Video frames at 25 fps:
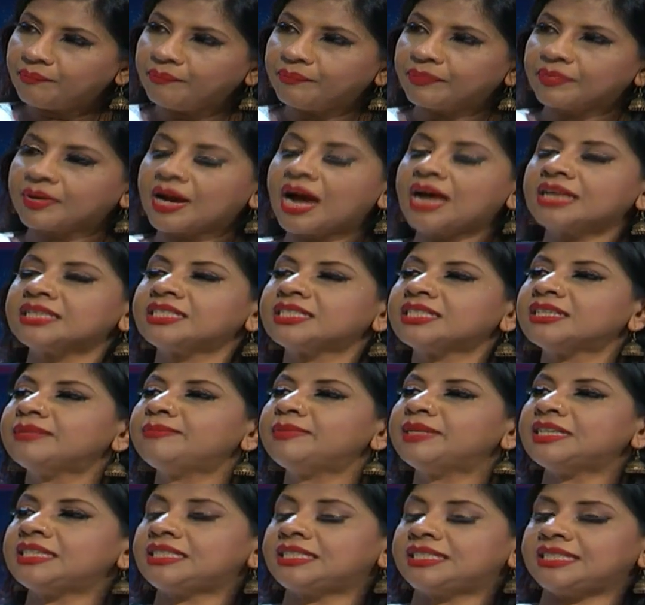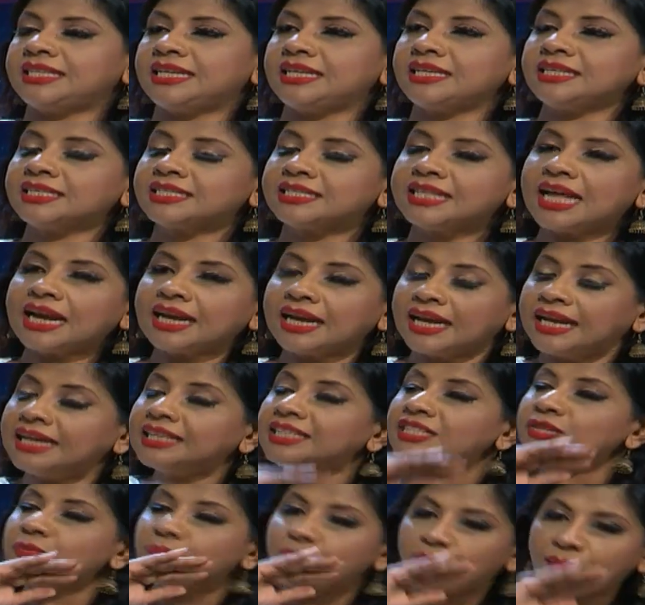Customers thinks that
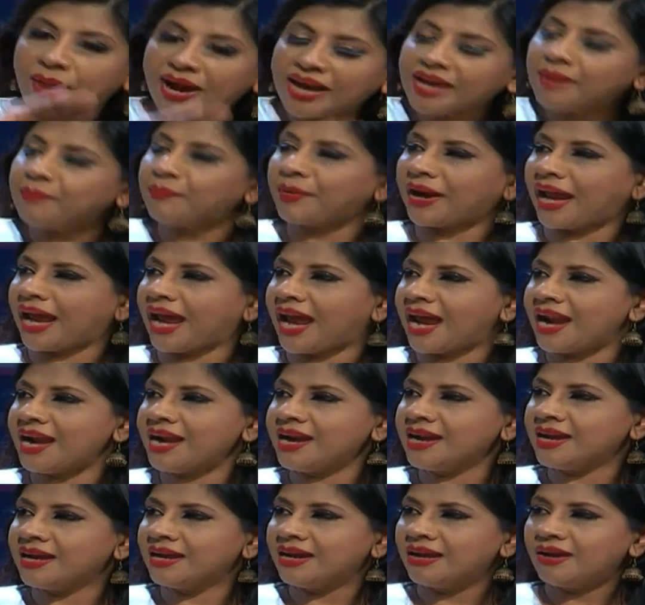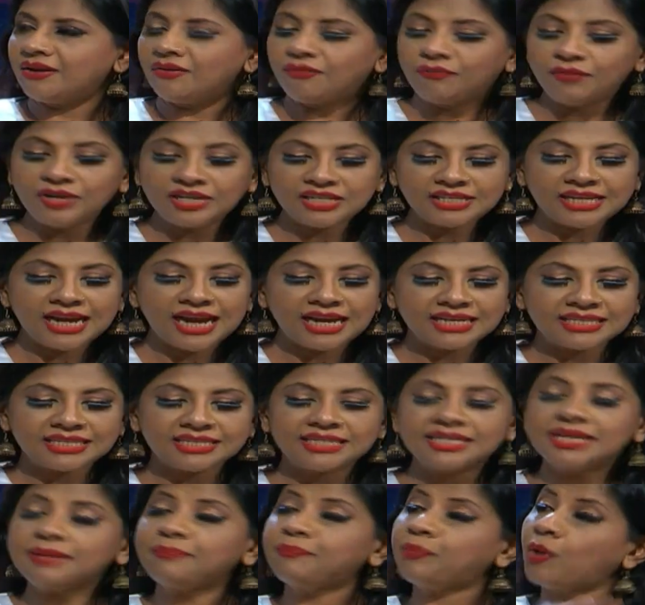it's my brand which has
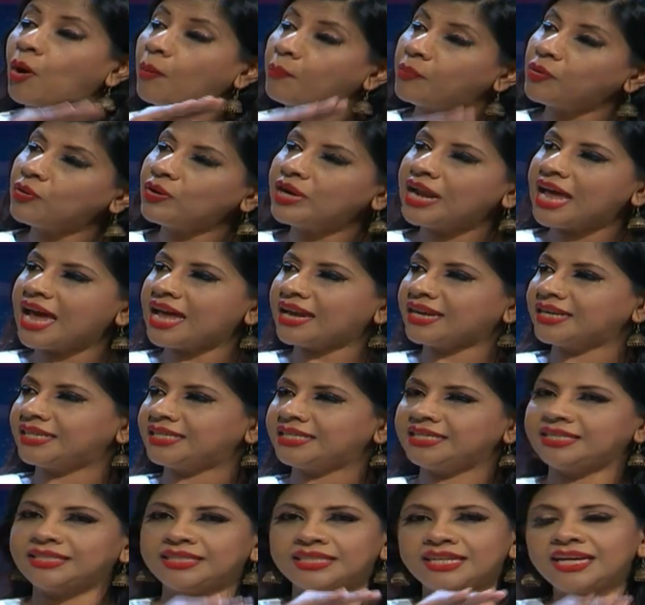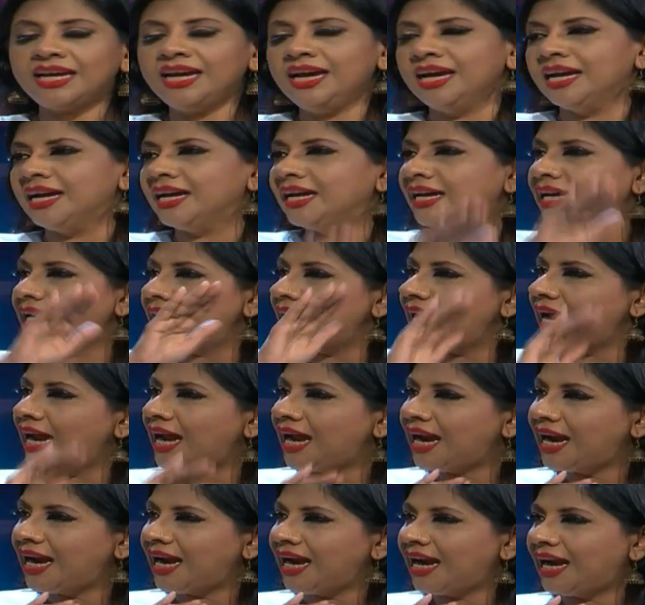the popularity in the
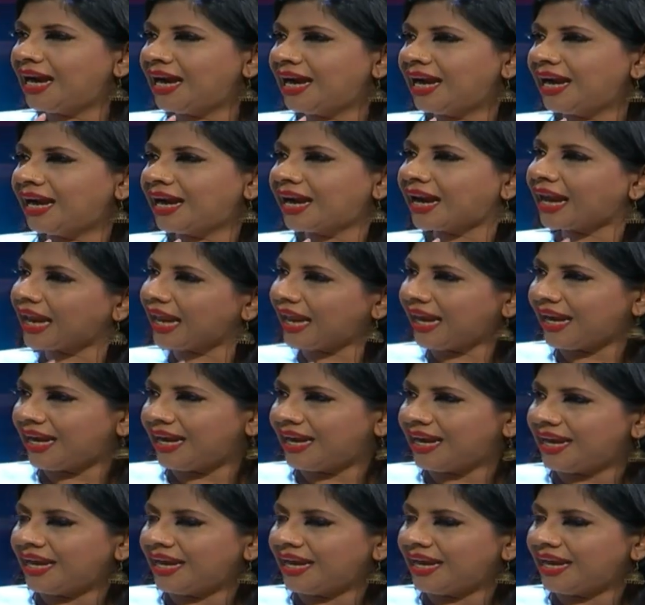trade.